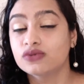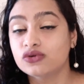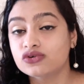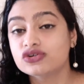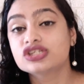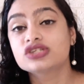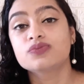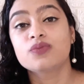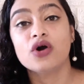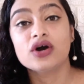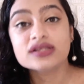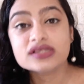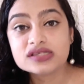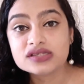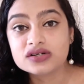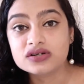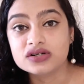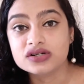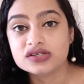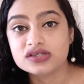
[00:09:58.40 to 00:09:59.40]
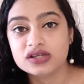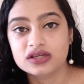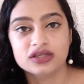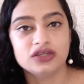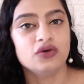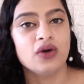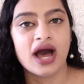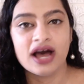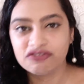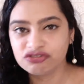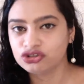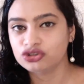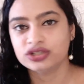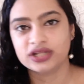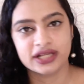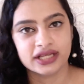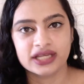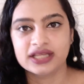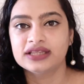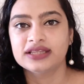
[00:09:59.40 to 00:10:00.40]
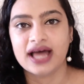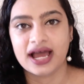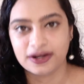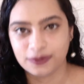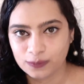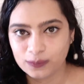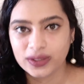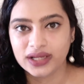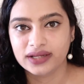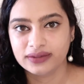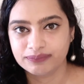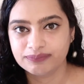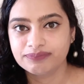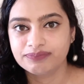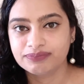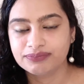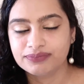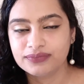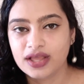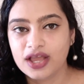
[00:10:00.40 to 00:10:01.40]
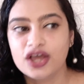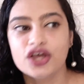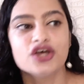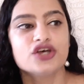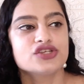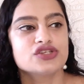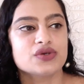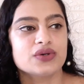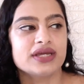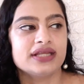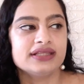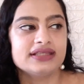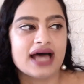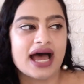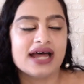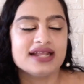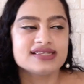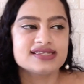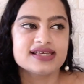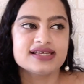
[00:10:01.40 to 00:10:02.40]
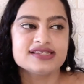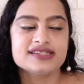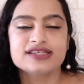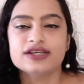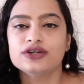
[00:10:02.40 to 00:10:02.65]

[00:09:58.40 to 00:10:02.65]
more sponsors. You have to think in that way. So in that sense,